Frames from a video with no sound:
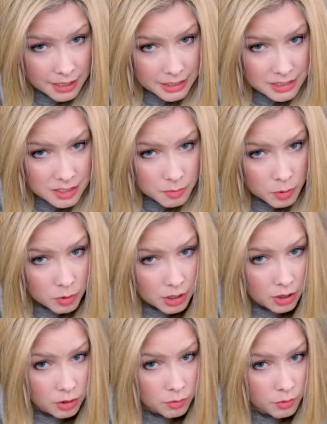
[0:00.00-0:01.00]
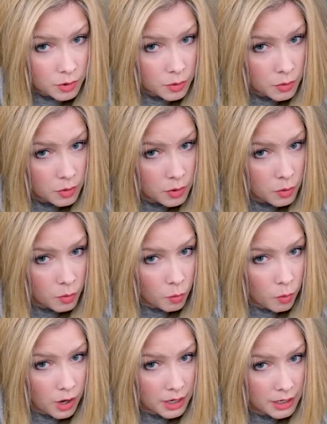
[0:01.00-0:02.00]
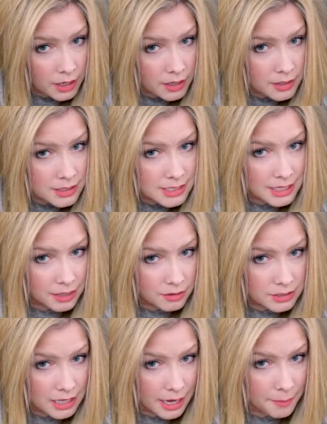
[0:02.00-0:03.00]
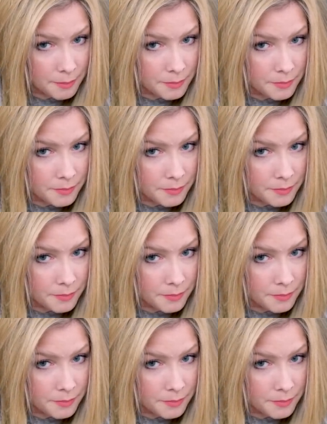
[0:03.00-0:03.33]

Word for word: and smoothing through one single time.